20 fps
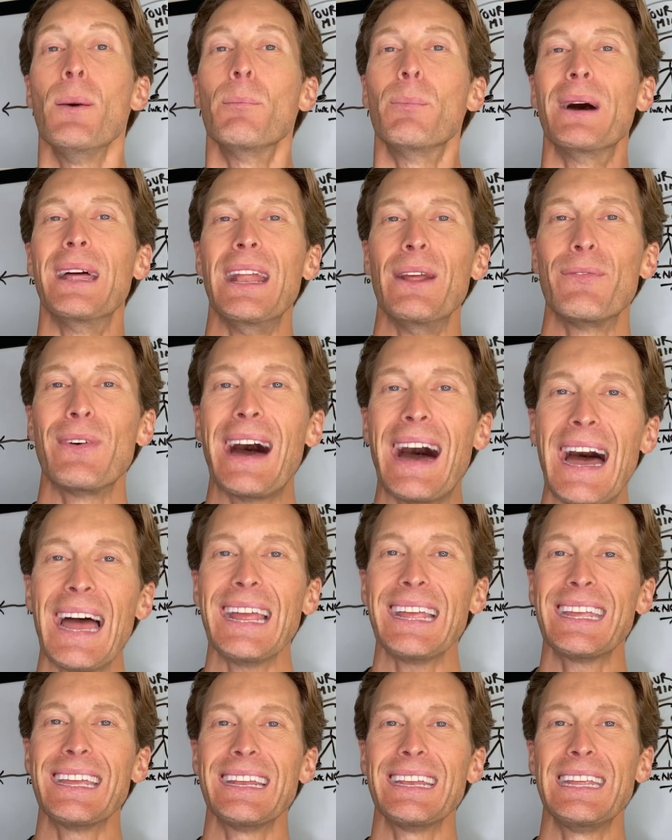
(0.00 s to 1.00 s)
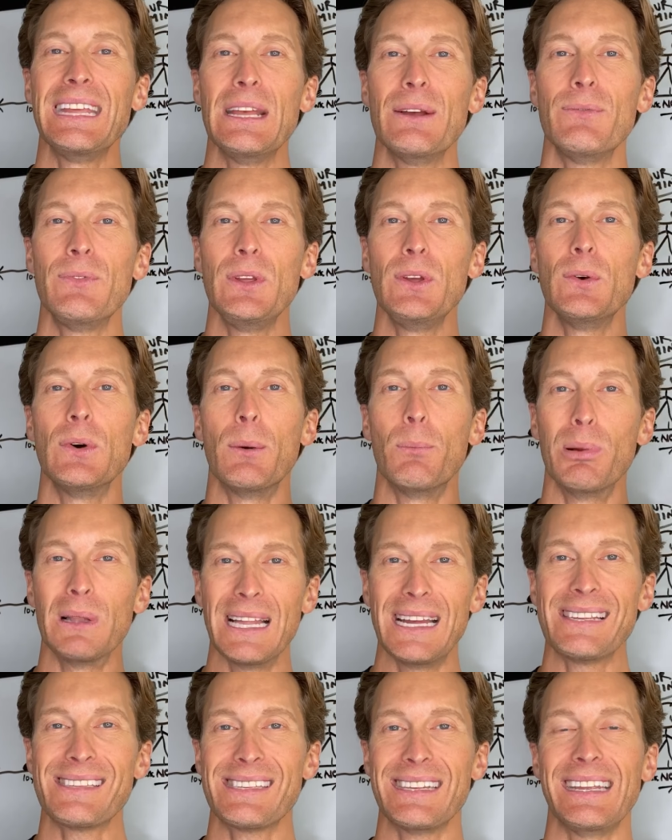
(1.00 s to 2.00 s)
But if I can give you a
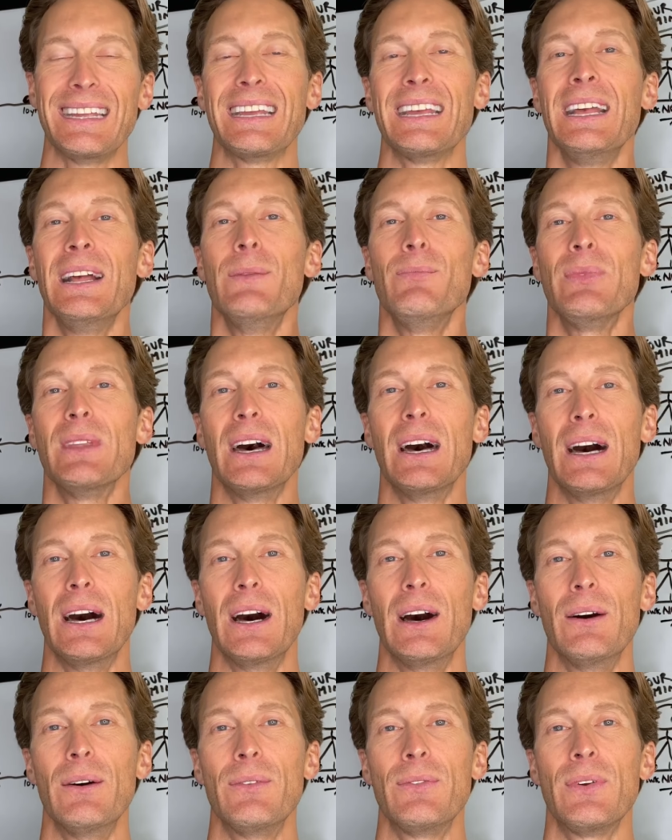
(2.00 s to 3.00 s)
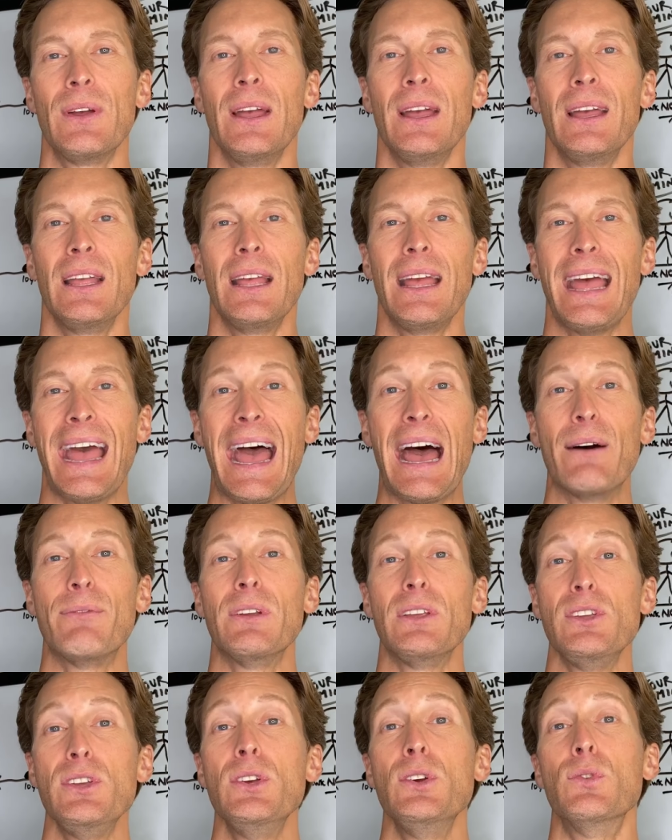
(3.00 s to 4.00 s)
blessing of
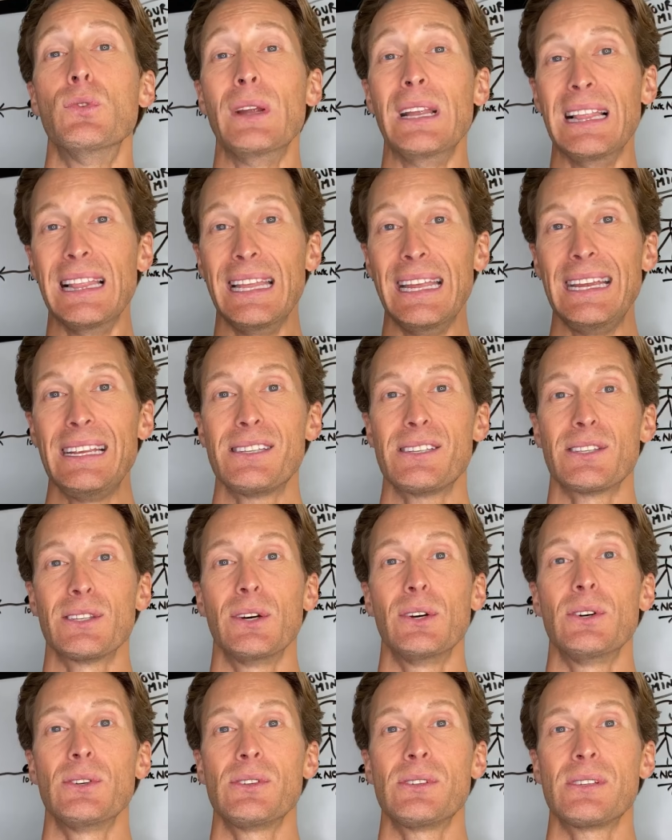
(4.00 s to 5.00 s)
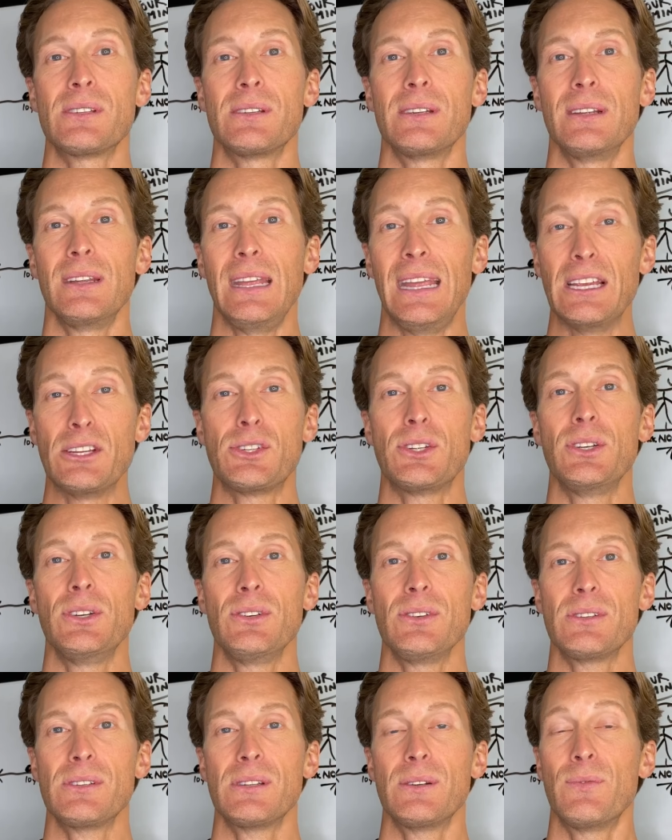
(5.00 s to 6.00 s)
having you release those
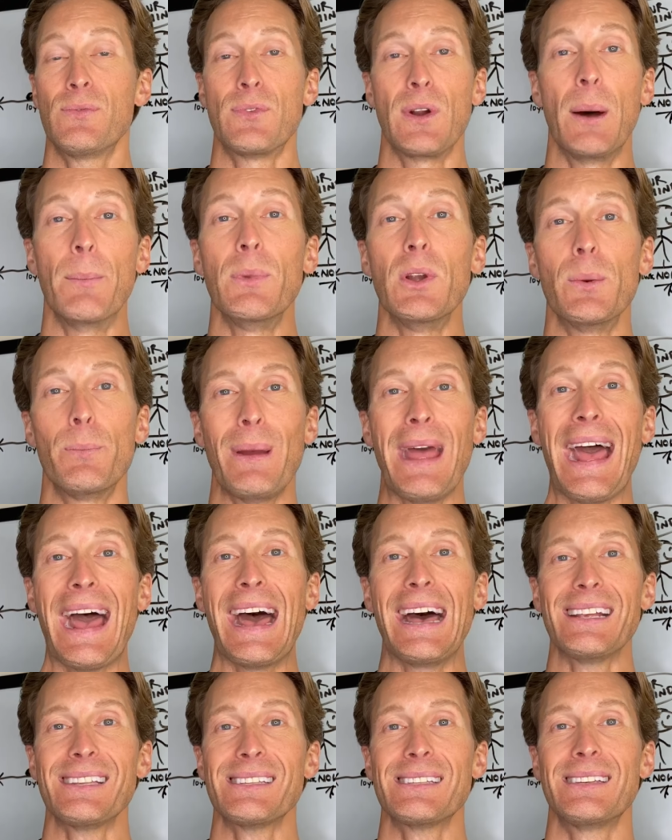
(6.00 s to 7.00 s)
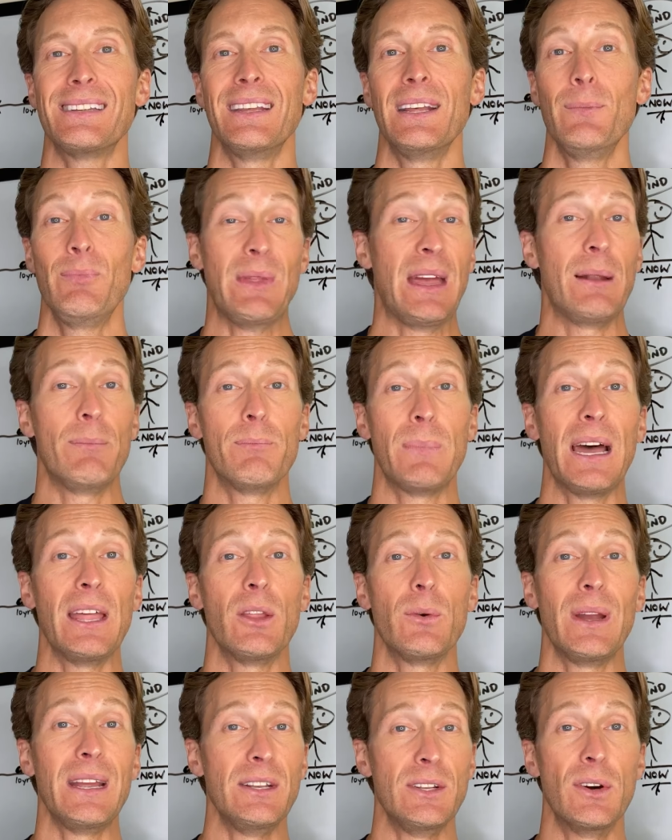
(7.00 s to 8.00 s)
issues from your past, that, by
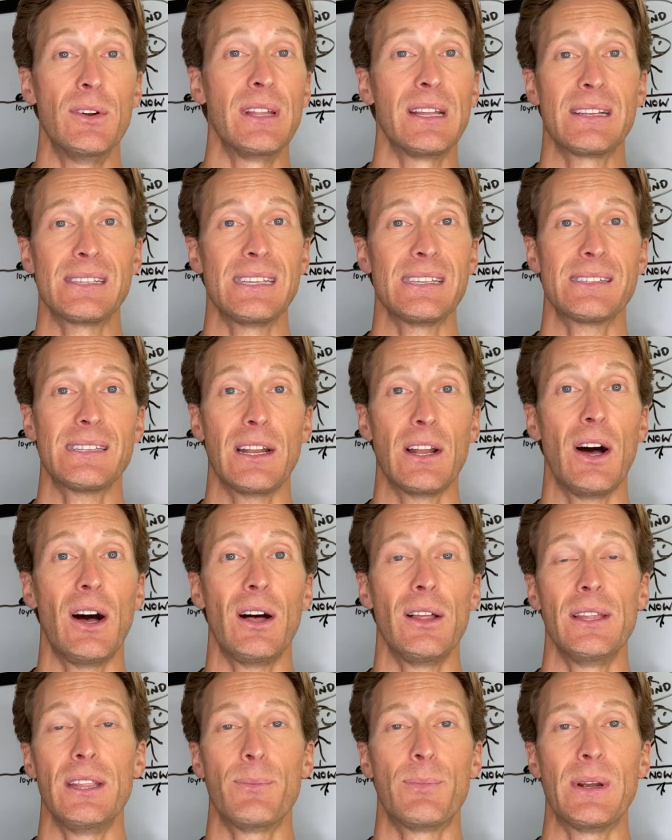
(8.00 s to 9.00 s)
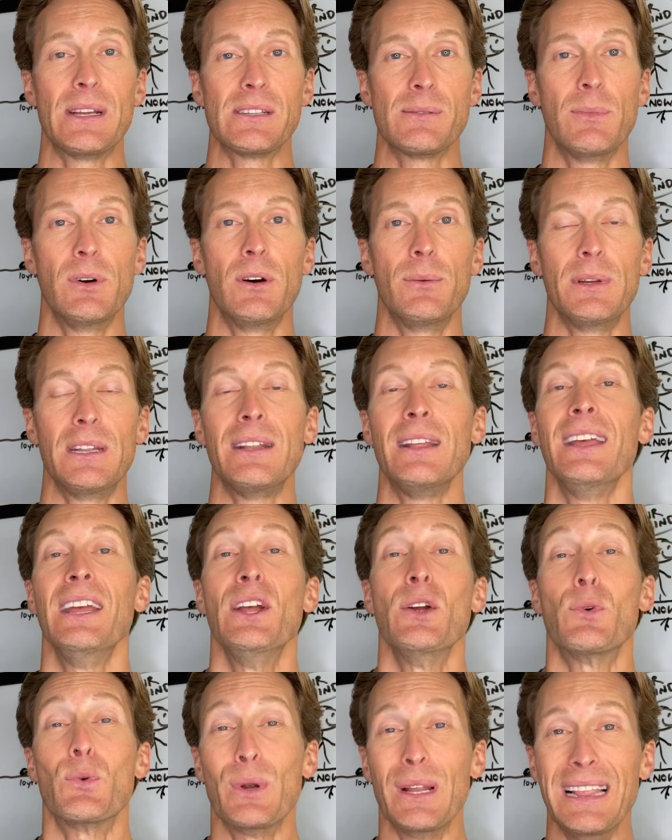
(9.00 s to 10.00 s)
the way, don't exist at all in the present moment,
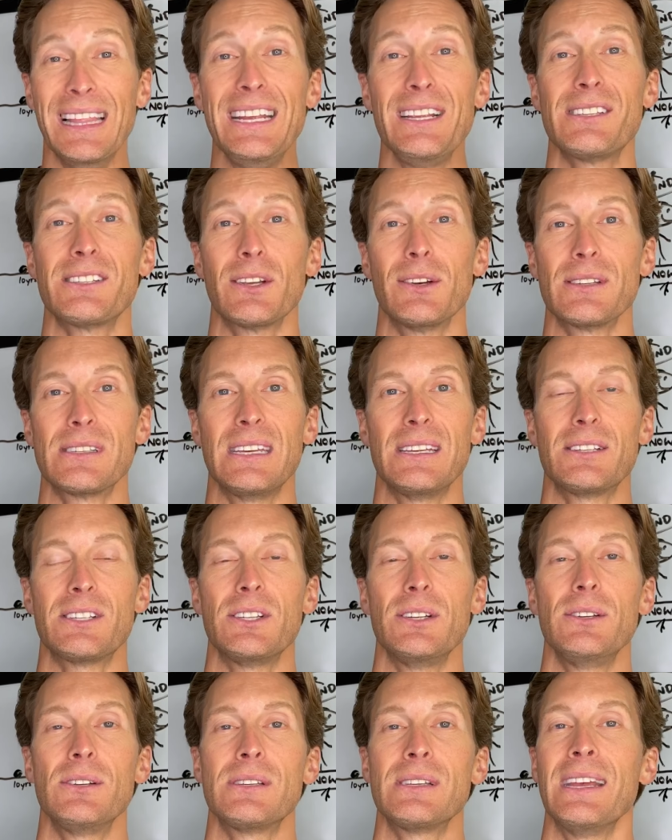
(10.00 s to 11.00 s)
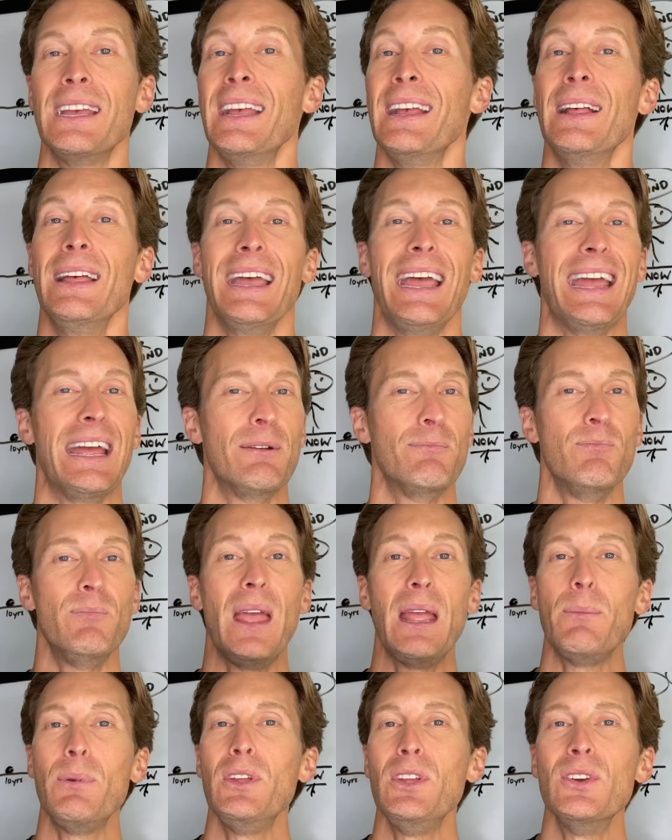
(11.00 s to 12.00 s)
release those issues, and
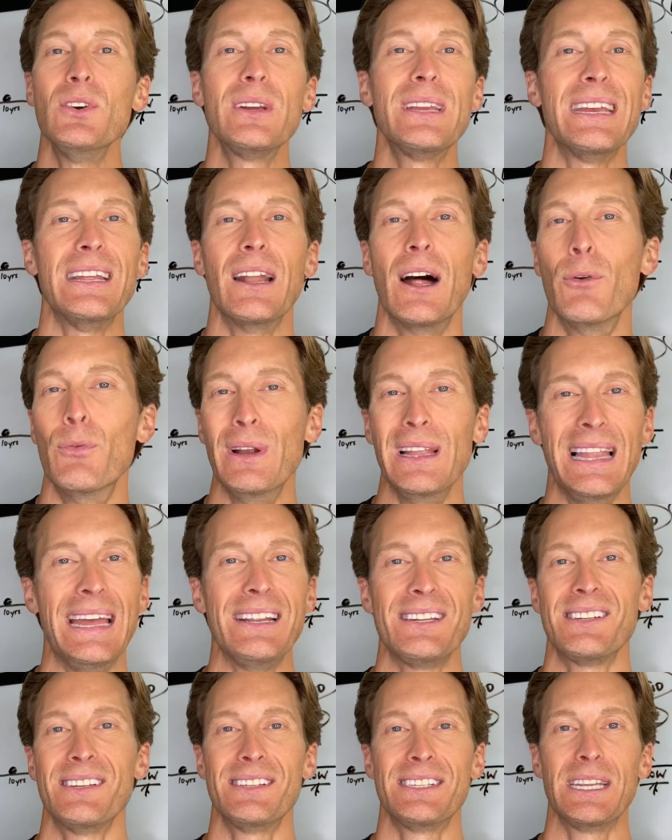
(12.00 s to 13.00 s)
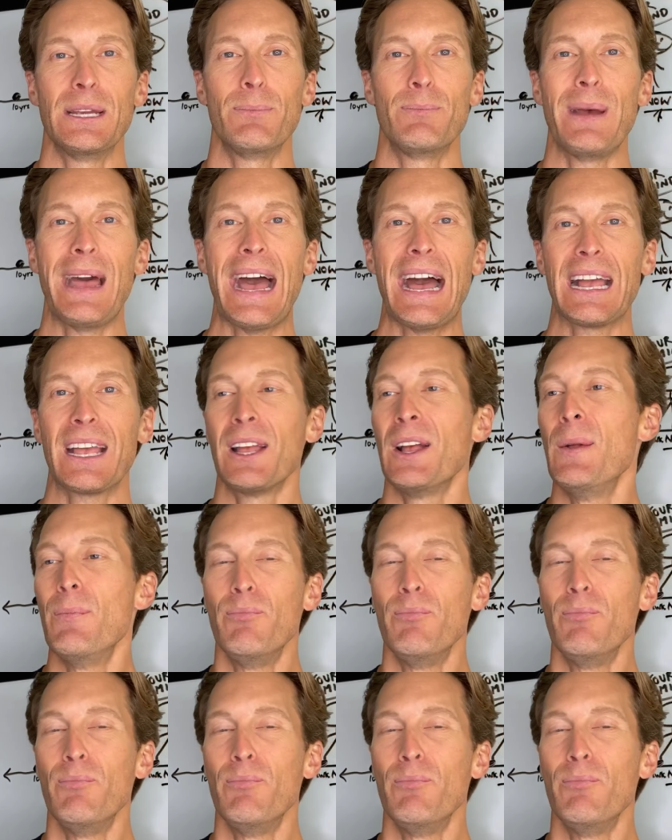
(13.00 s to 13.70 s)
maybe you get a relationship back.